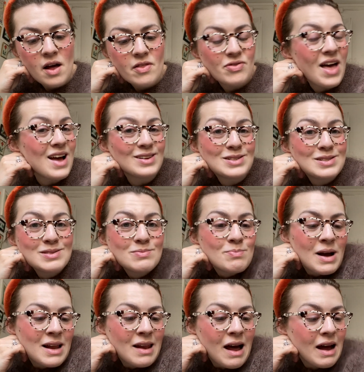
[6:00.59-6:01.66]
That's
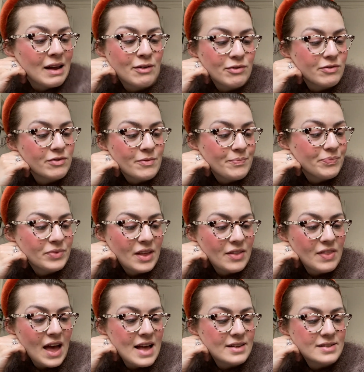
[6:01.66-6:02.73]
my life.
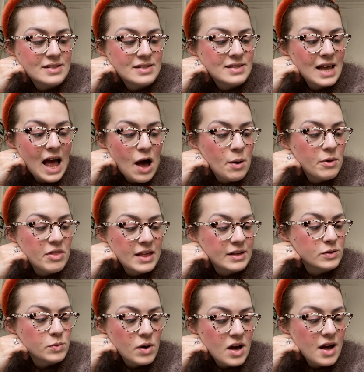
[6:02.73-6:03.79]
That's how things
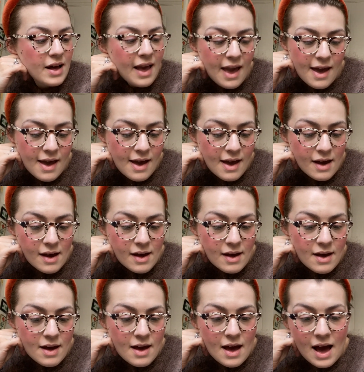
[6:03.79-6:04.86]
work here.
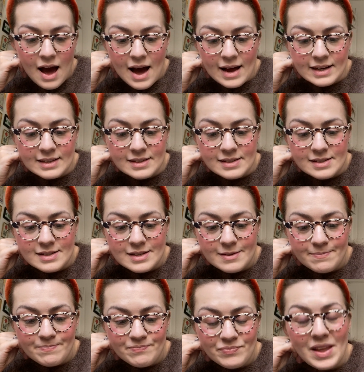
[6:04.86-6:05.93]
And
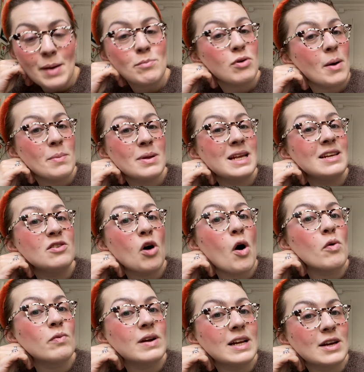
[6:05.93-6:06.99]
I'm probably
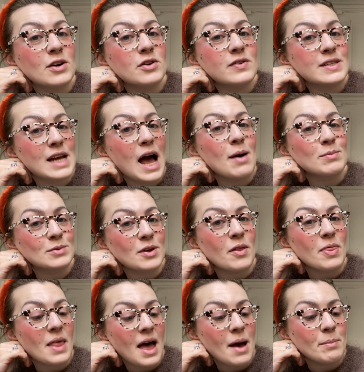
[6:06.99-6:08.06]
not really gonna adapt
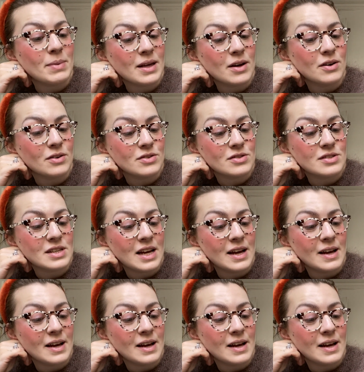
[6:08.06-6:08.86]
on that, because